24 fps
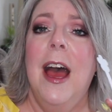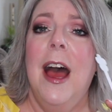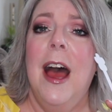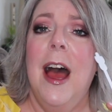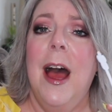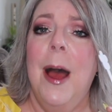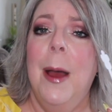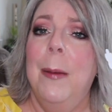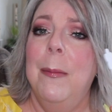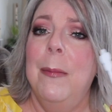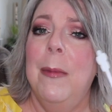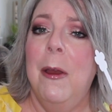
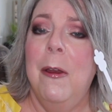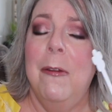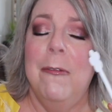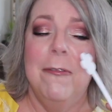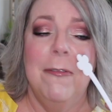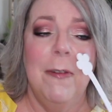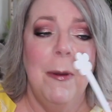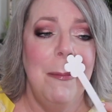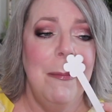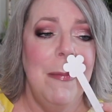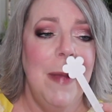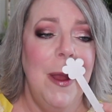um,
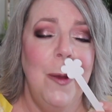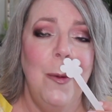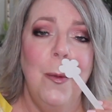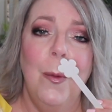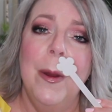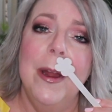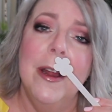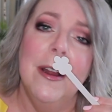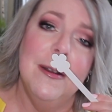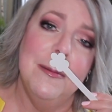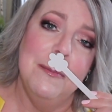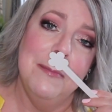from my
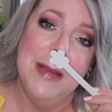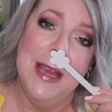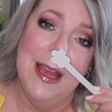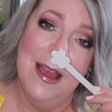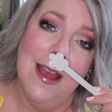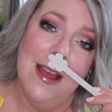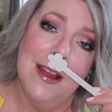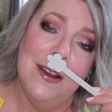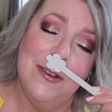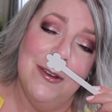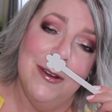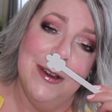weird
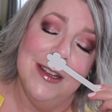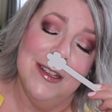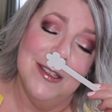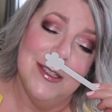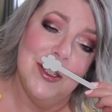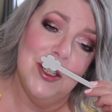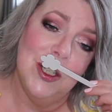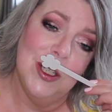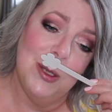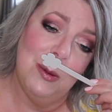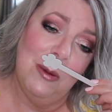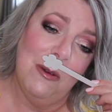
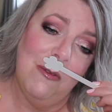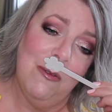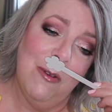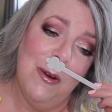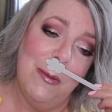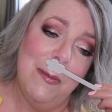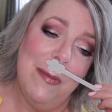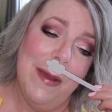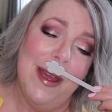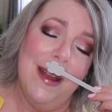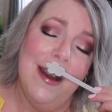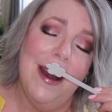meanderings just before
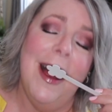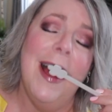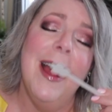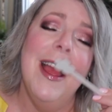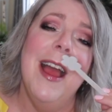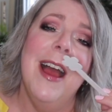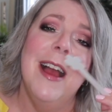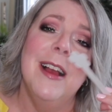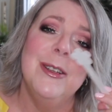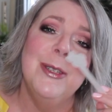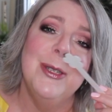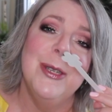bed, I
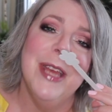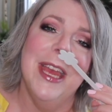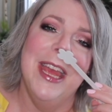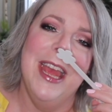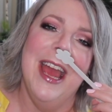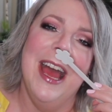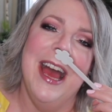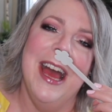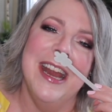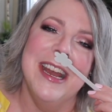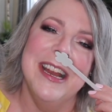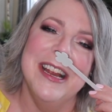actually
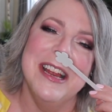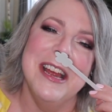had